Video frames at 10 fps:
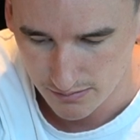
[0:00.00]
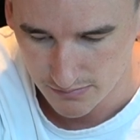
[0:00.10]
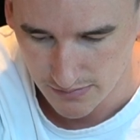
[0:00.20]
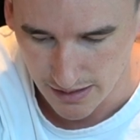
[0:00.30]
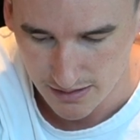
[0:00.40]

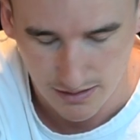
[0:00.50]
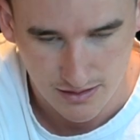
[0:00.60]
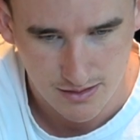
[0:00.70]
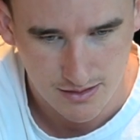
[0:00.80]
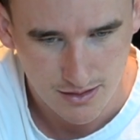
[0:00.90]

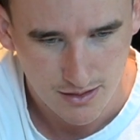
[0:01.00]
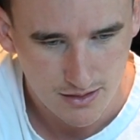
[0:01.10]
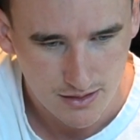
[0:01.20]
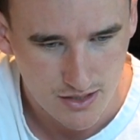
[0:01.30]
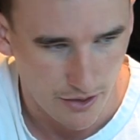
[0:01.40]
it's
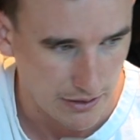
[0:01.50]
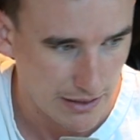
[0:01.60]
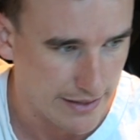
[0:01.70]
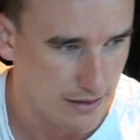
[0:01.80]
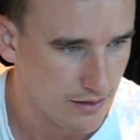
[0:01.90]
sorry,
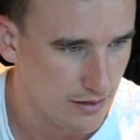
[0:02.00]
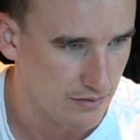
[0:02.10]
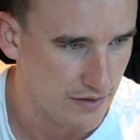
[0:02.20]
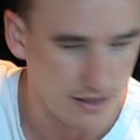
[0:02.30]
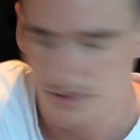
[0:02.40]
Lenny, in
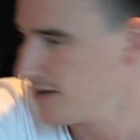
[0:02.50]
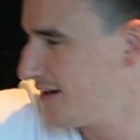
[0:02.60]
advance.